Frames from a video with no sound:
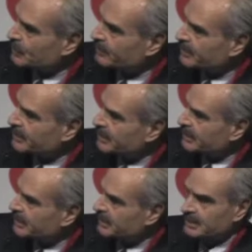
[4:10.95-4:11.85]
over
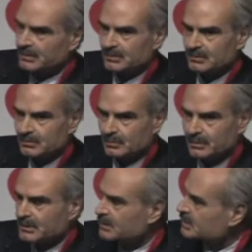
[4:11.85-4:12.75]
the 2
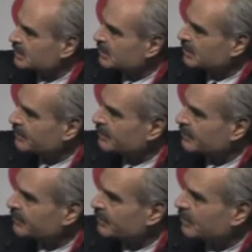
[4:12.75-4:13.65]
years of
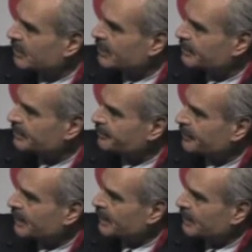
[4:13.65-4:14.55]
follow-up.
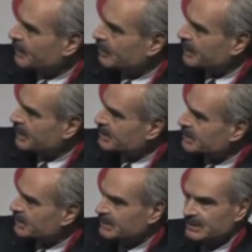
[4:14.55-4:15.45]

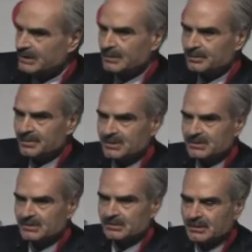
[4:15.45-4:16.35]
Whereas in treated
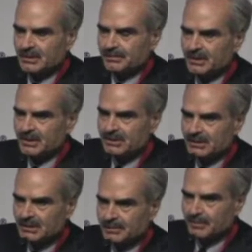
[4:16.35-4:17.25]
patients, you can
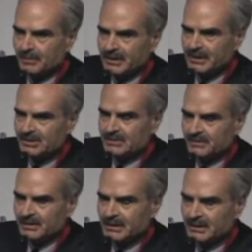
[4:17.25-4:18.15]
appreciate a
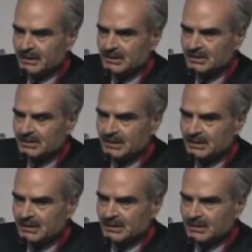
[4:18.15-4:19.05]
progressive increase
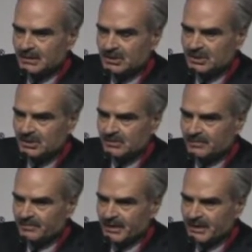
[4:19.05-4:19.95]
in
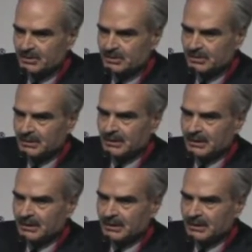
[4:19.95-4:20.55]
ejection fraction.